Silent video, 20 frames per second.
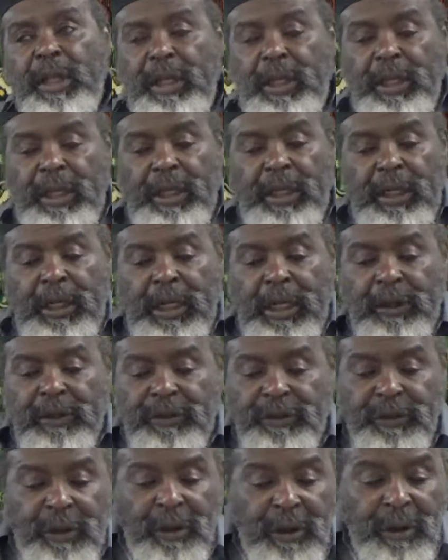And I
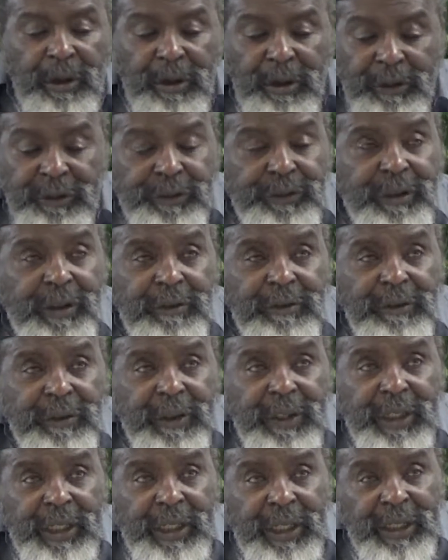saw all the stuff
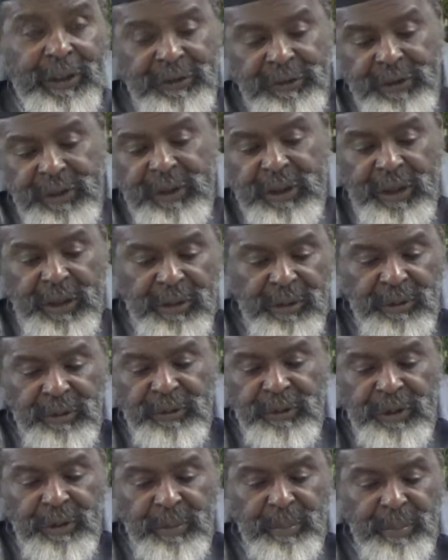in there. I said, yeah, those
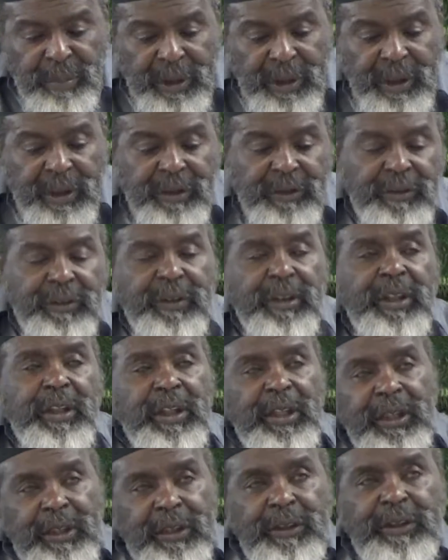are the buckets.
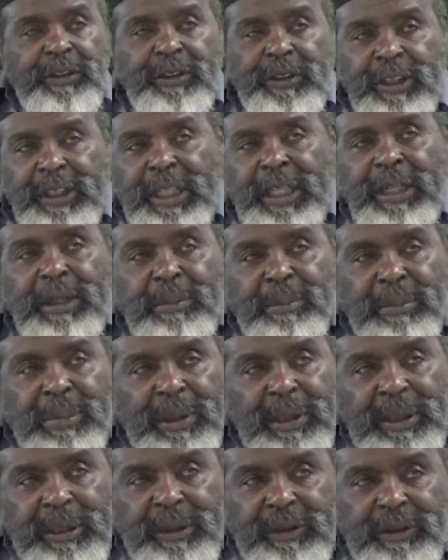This is the kind of
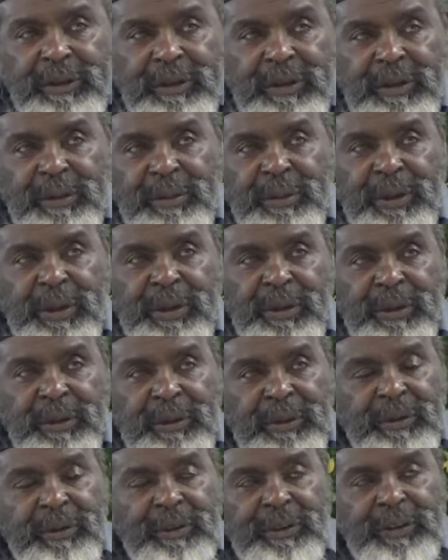buckets that we
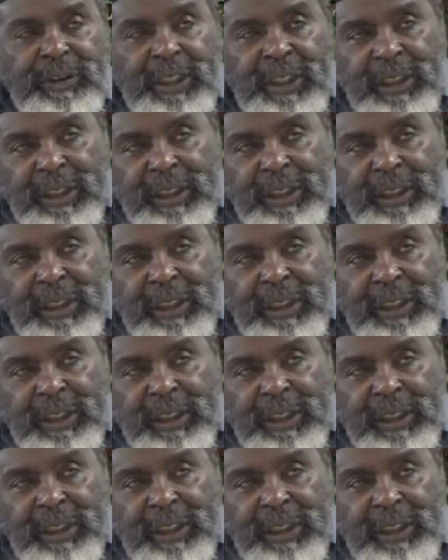use.